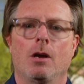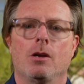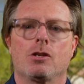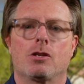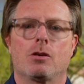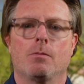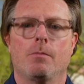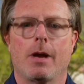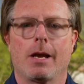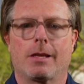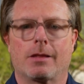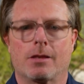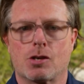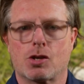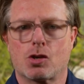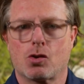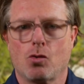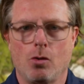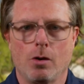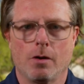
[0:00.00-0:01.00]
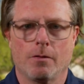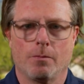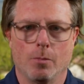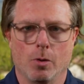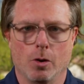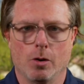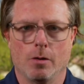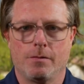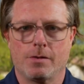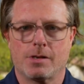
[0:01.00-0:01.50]
to make the sort of
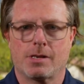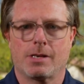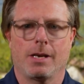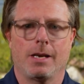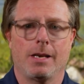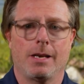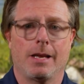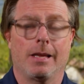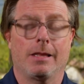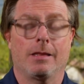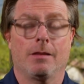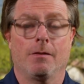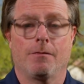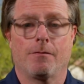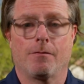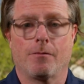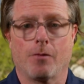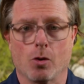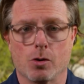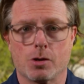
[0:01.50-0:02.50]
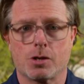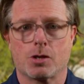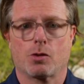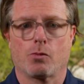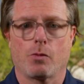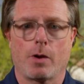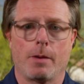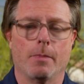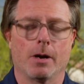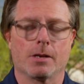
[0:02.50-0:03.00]
moves seen in the first
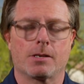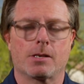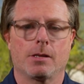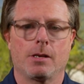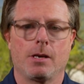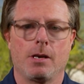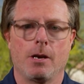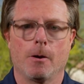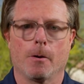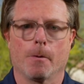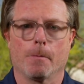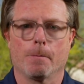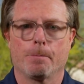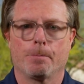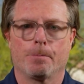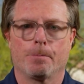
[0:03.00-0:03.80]
3 months of the year.